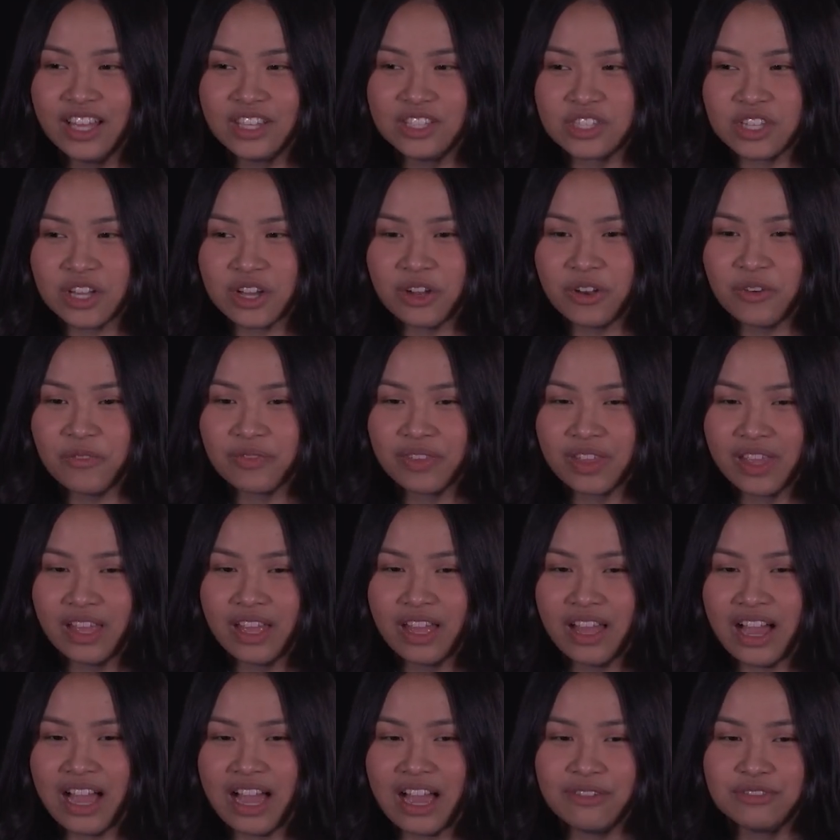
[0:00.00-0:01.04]
So
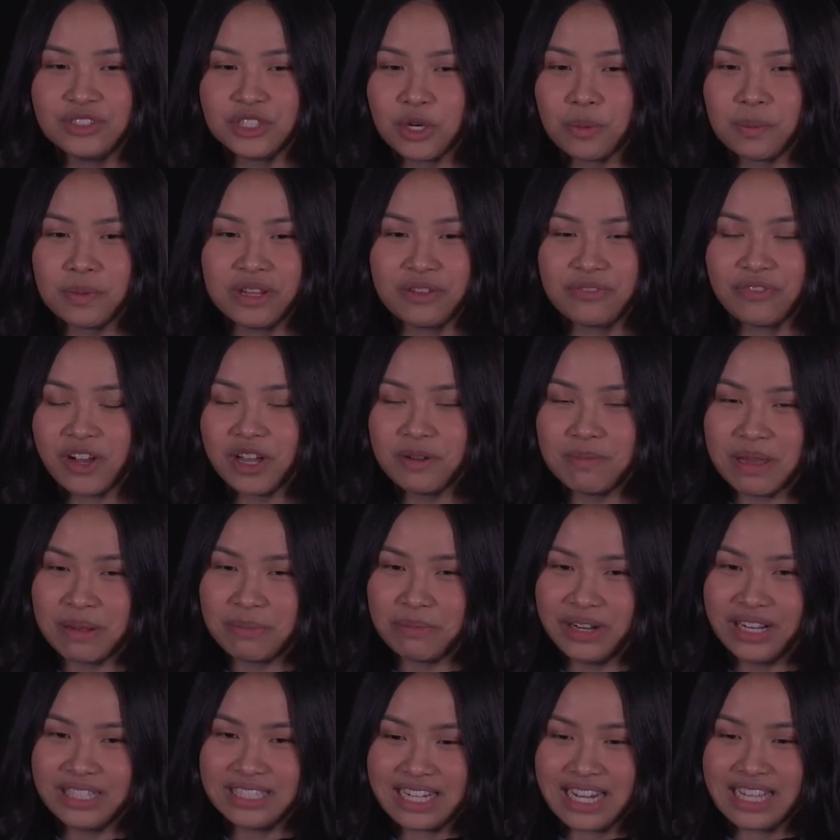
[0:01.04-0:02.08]
I have so many fond
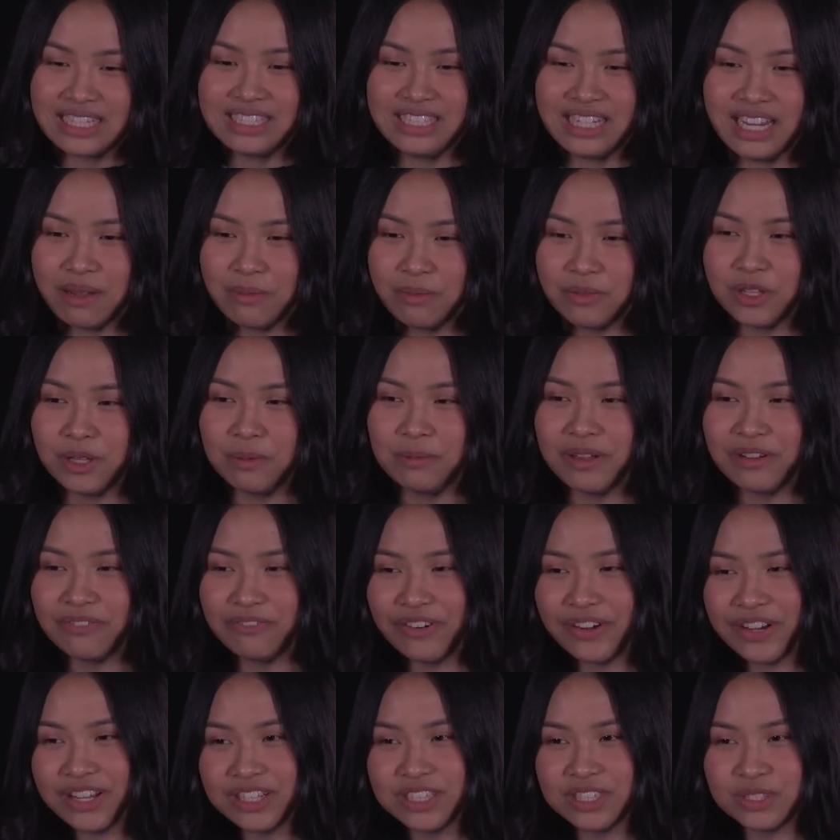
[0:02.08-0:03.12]
memories at STM with all my
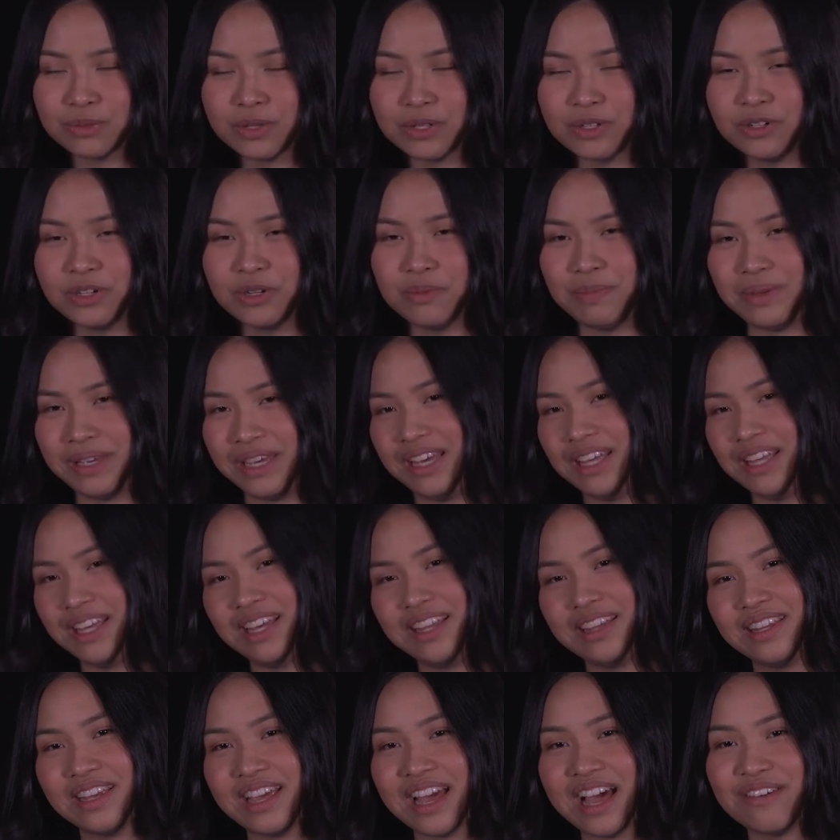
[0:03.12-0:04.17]
friends, whether it be
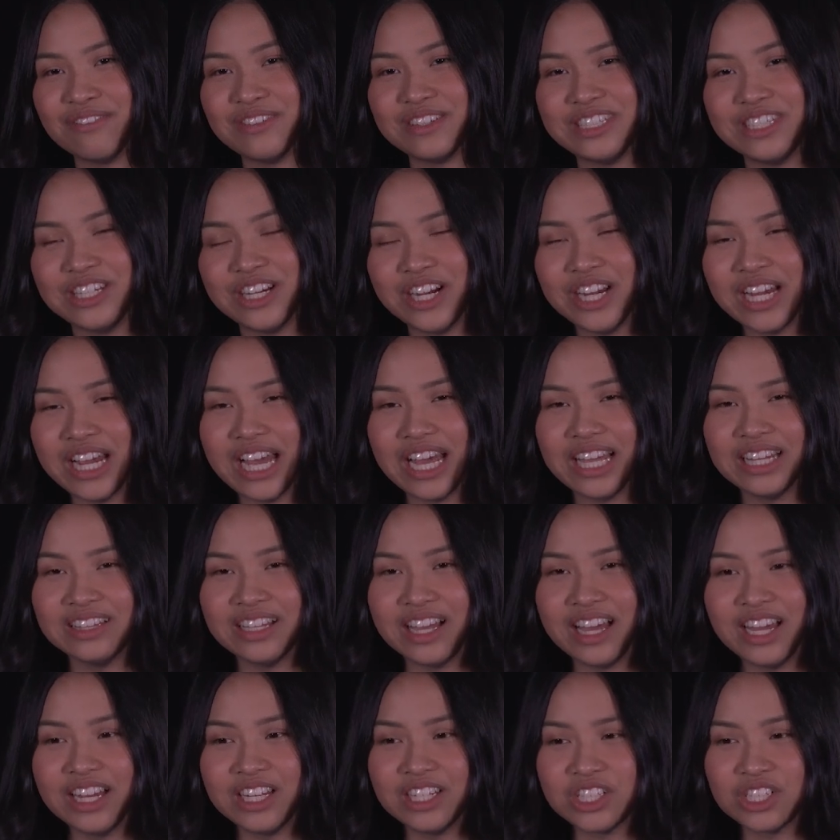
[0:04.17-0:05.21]
in the cafeteria at
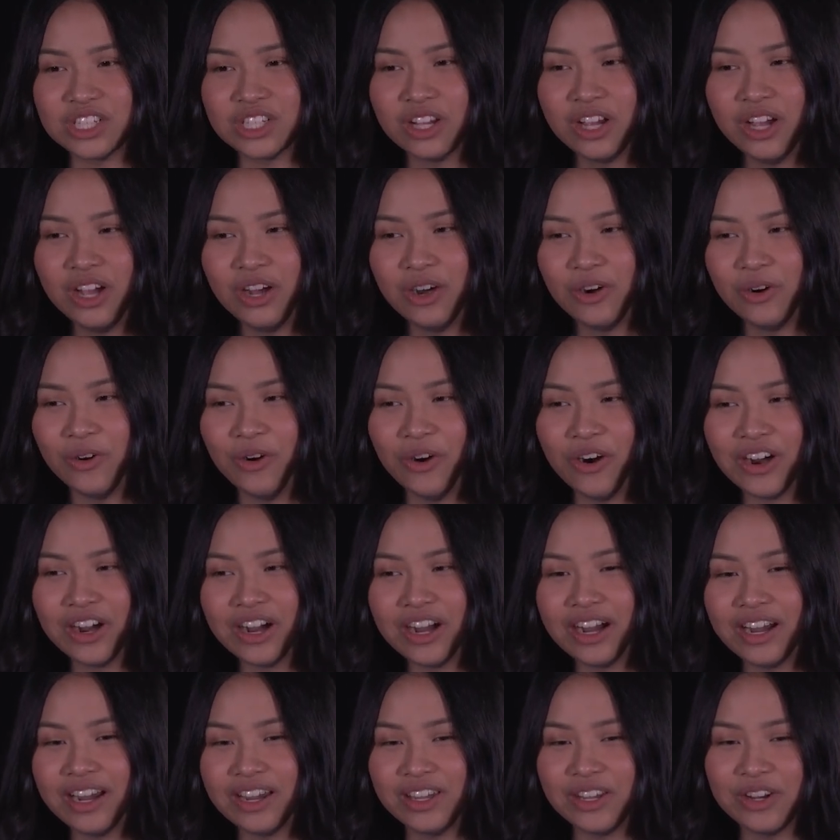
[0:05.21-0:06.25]
lunch
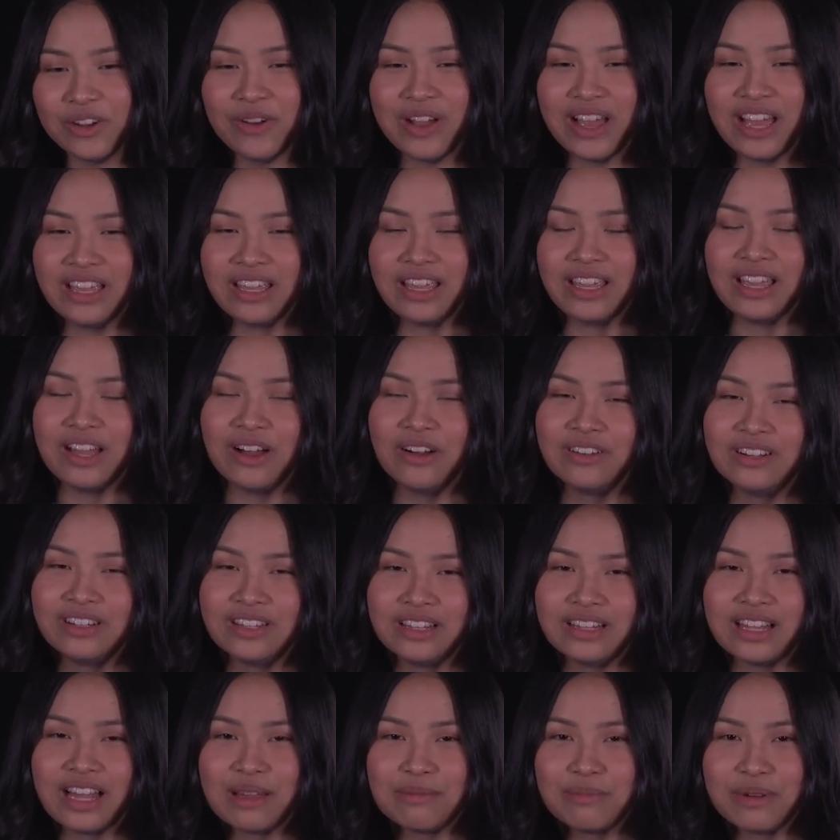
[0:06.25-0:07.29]
or, you know, hanging out in
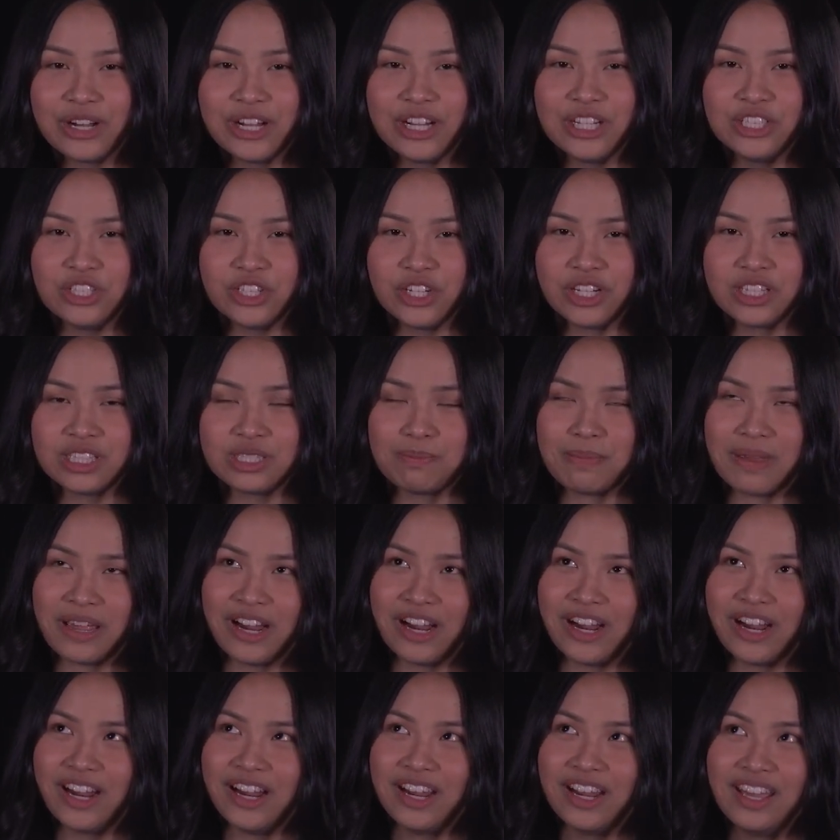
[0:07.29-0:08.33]
the library during
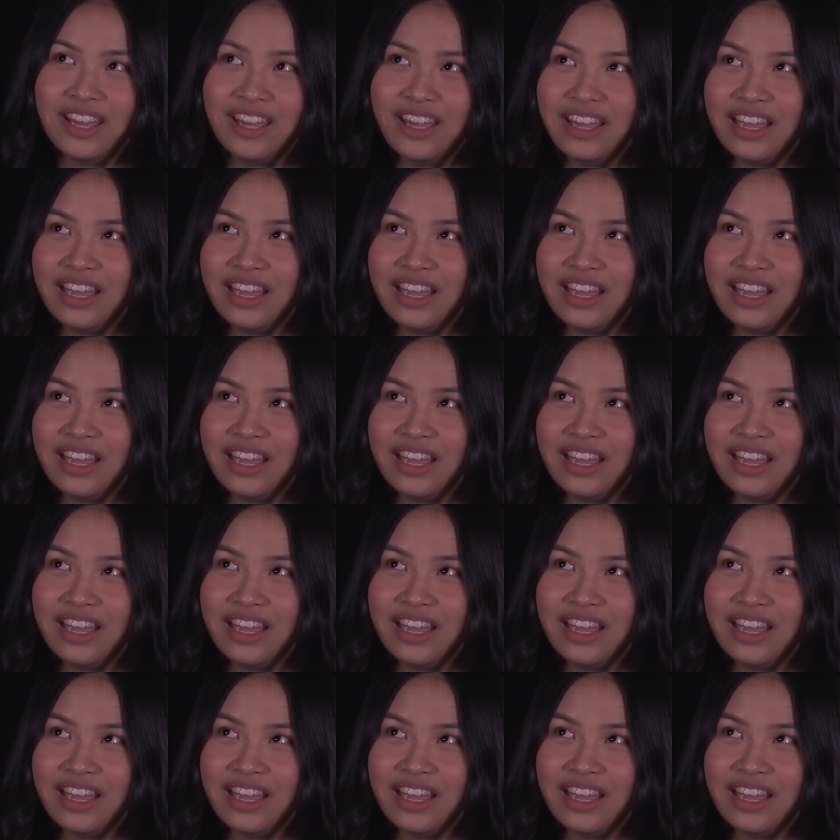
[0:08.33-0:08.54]
spare,